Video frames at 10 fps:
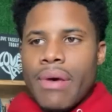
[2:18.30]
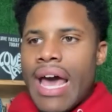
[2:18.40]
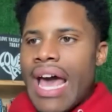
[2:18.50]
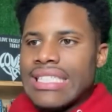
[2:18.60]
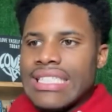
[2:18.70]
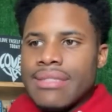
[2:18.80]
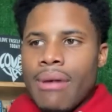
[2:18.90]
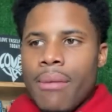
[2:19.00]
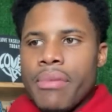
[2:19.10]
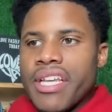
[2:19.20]
passion,
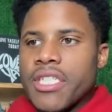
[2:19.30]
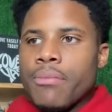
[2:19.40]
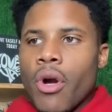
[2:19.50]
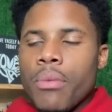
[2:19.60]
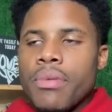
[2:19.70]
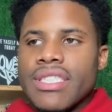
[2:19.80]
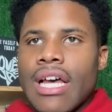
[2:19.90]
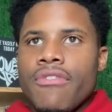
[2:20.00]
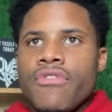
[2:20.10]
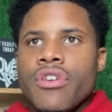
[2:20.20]
my biggest purpose,
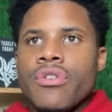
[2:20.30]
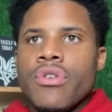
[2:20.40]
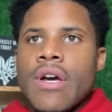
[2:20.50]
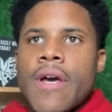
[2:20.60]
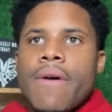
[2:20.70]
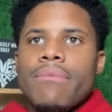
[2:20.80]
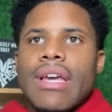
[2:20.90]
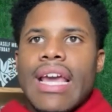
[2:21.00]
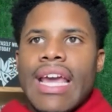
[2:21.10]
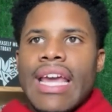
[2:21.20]
I feel.
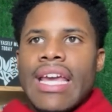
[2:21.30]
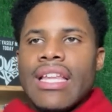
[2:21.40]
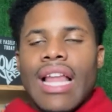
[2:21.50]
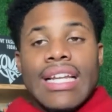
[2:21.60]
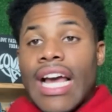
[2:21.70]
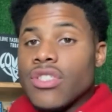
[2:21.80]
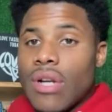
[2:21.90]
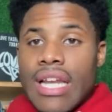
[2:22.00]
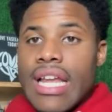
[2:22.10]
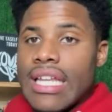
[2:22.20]
And like that's
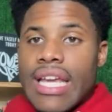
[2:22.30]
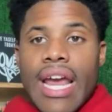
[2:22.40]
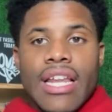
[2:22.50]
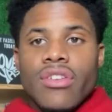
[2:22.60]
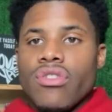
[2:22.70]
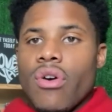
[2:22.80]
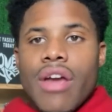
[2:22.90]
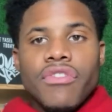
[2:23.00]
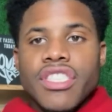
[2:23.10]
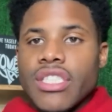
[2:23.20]
what I dedicated,
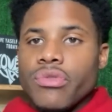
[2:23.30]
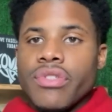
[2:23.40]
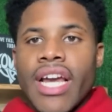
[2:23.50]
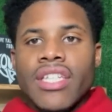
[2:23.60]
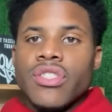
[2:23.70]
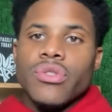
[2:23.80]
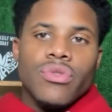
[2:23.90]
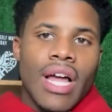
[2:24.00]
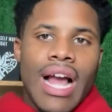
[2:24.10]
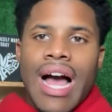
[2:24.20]
every single day to.
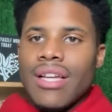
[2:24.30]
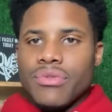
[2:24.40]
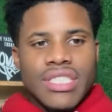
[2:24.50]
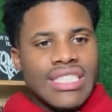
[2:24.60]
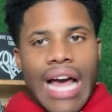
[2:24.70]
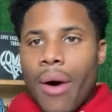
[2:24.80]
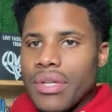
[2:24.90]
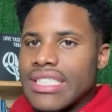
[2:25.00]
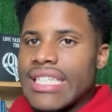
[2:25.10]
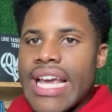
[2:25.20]
Like I
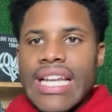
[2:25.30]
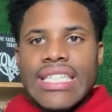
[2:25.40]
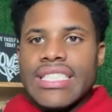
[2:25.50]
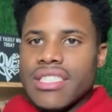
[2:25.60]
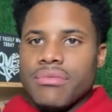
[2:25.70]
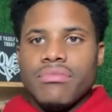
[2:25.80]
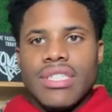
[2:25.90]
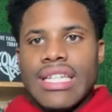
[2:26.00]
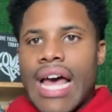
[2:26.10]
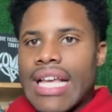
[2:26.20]
was stay in the gym,
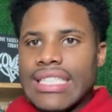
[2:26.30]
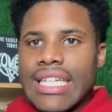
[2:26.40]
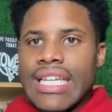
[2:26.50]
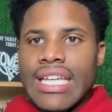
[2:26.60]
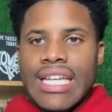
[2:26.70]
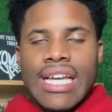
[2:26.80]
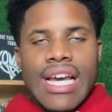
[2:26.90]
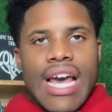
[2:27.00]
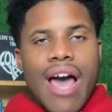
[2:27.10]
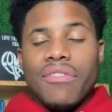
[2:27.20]
as a kid.
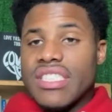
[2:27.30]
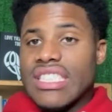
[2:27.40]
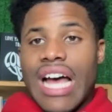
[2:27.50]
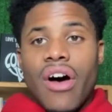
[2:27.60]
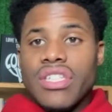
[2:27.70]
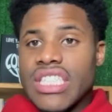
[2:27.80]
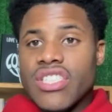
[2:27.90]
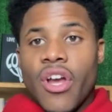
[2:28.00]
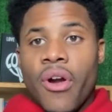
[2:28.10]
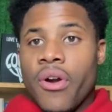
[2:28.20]
Ever since I was in
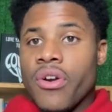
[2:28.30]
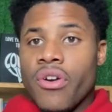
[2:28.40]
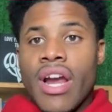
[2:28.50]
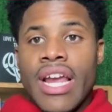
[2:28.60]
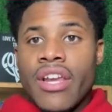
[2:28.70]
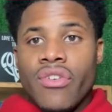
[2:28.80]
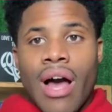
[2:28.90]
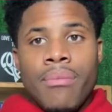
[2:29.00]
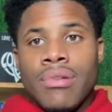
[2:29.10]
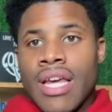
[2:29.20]
third grade,
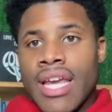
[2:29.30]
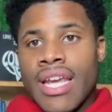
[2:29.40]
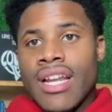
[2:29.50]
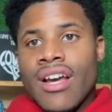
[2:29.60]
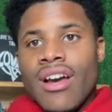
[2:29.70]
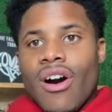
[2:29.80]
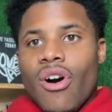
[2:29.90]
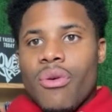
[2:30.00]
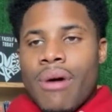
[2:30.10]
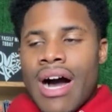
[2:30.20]
I played
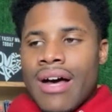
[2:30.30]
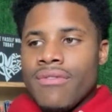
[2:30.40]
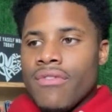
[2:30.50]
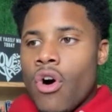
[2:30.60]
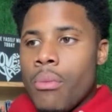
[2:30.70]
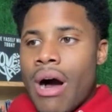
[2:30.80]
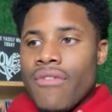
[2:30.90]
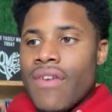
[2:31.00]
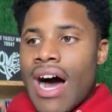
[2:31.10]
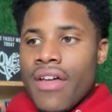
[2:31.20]
on my
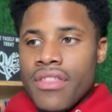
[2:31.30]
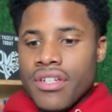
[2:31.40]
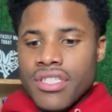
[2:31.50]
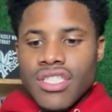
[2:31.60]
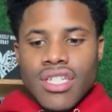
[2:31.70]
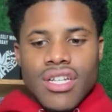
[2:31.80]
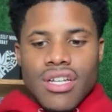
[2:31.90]
father's